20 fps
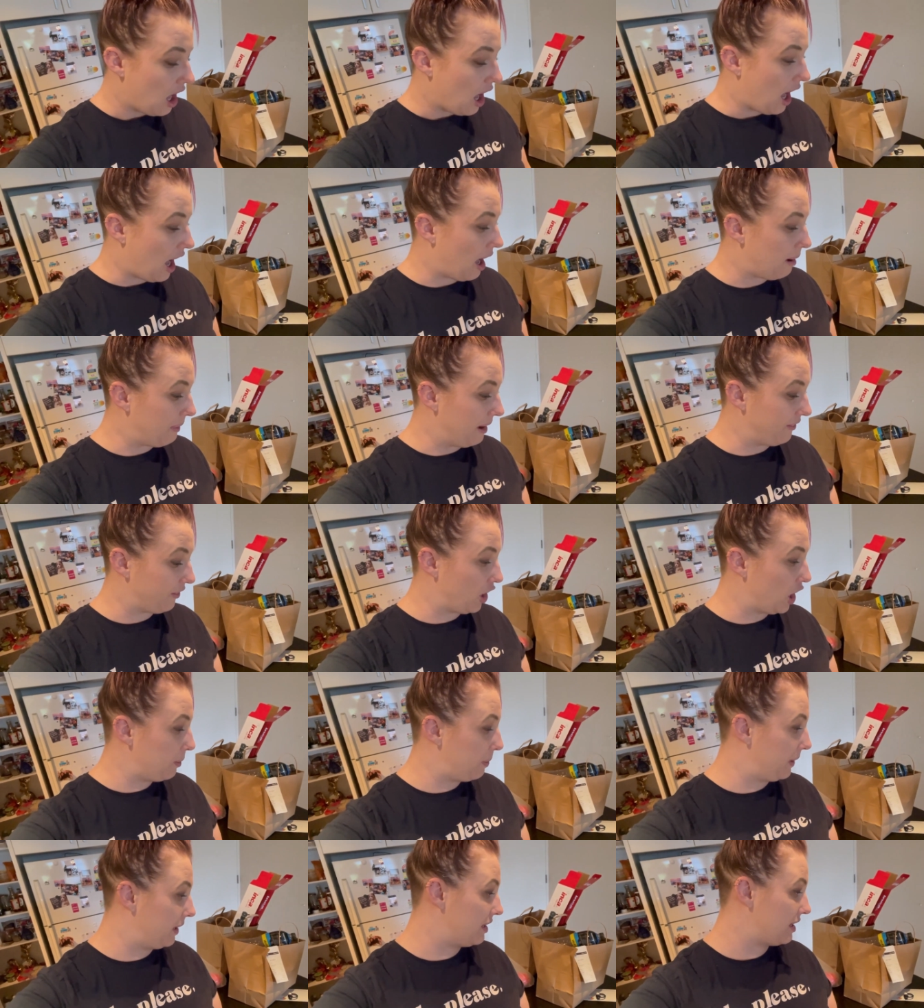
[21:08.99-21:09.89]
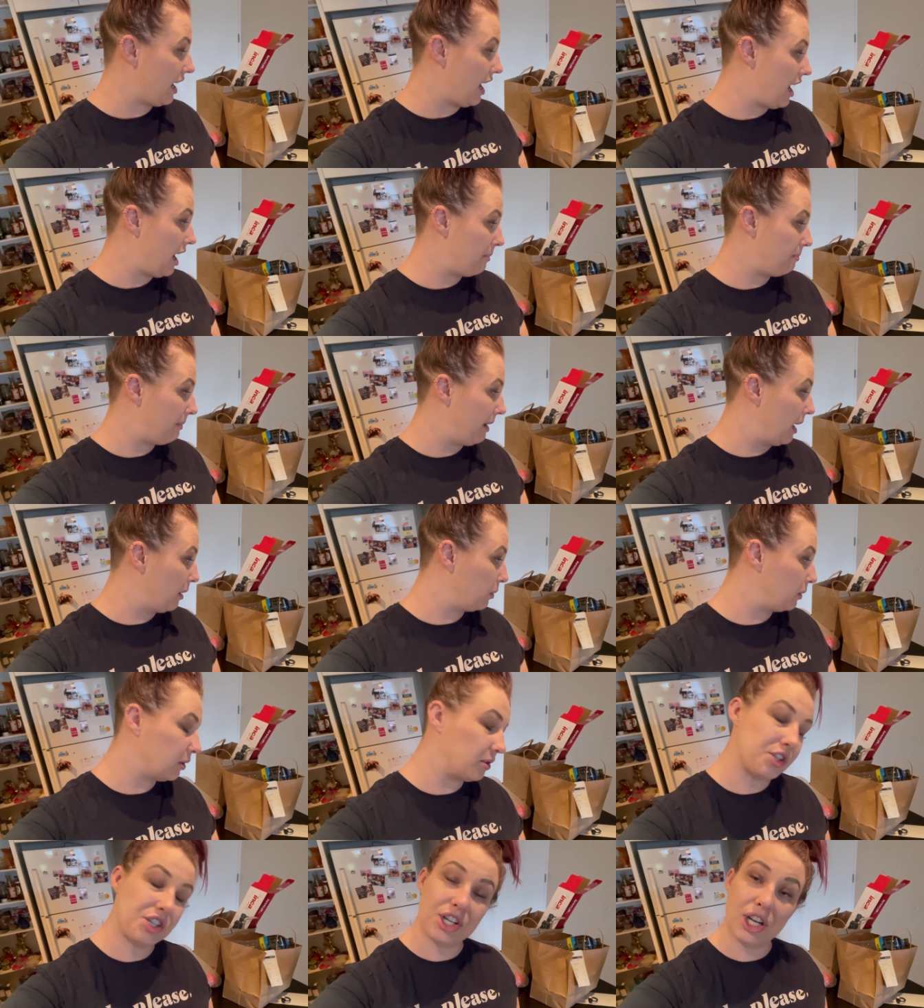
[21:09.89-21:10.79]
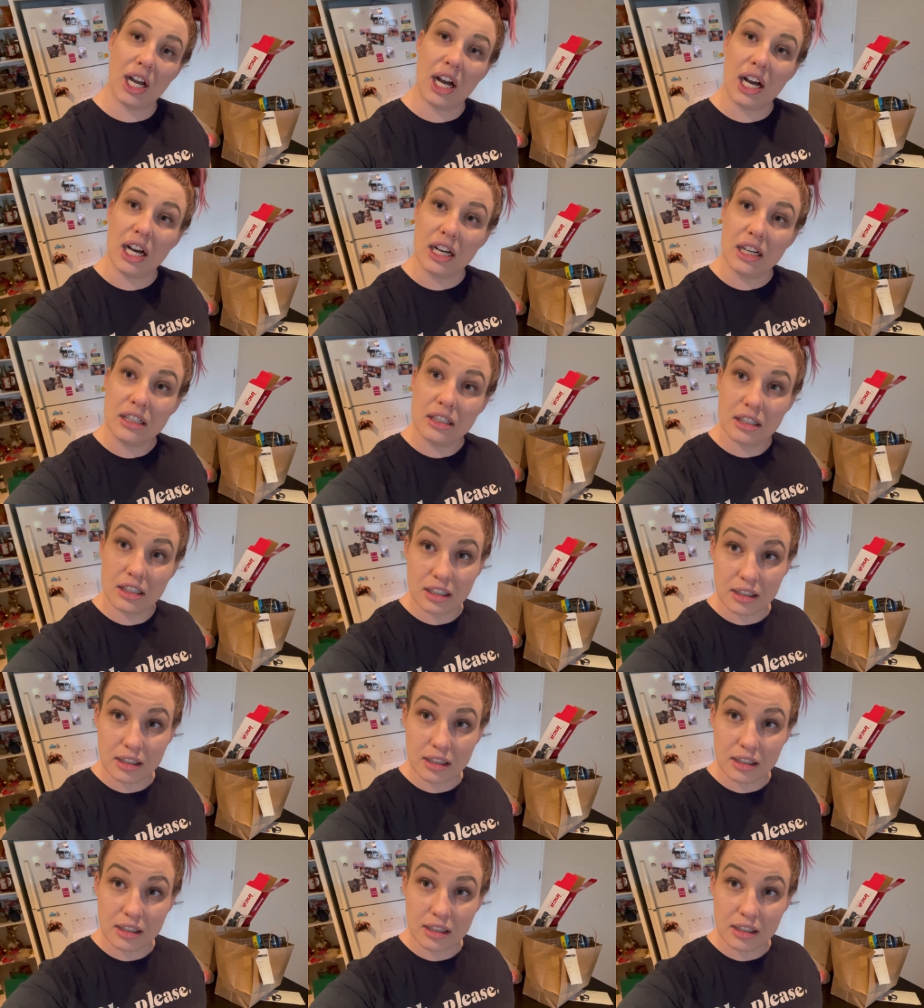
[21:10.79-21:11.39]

I've opened up my Wiltshire